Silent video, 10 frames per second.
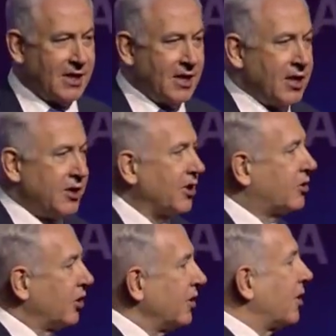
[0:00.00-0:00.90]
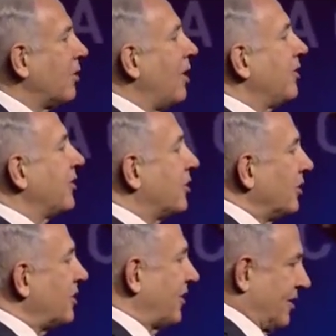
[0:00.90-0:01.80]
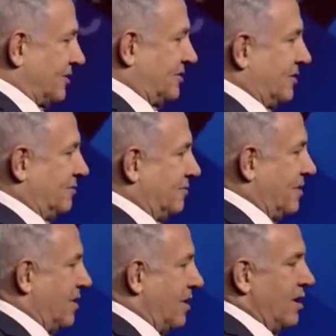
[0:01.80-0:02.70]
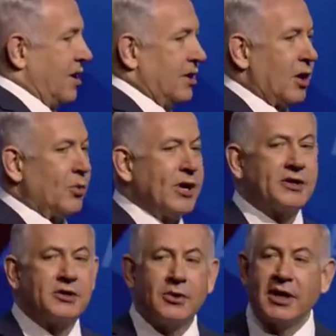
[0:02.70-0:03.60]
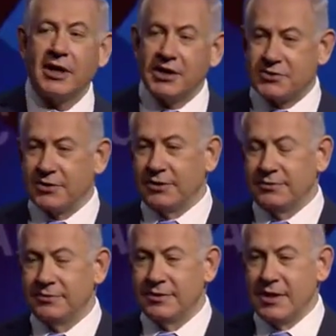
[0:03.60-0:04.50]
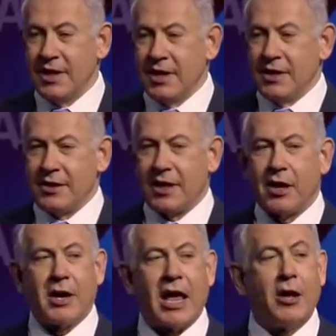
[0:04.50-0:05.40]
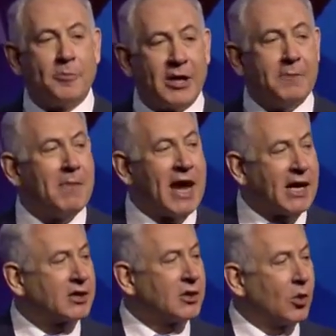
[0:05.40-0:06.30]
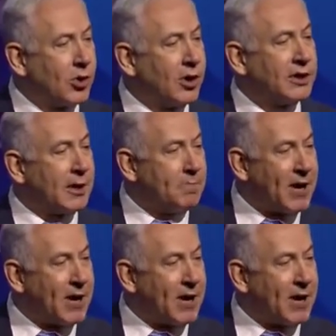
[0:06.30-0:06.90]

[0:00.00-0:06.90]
The good are all the good things that we are doing in Israel that are helping make the world a better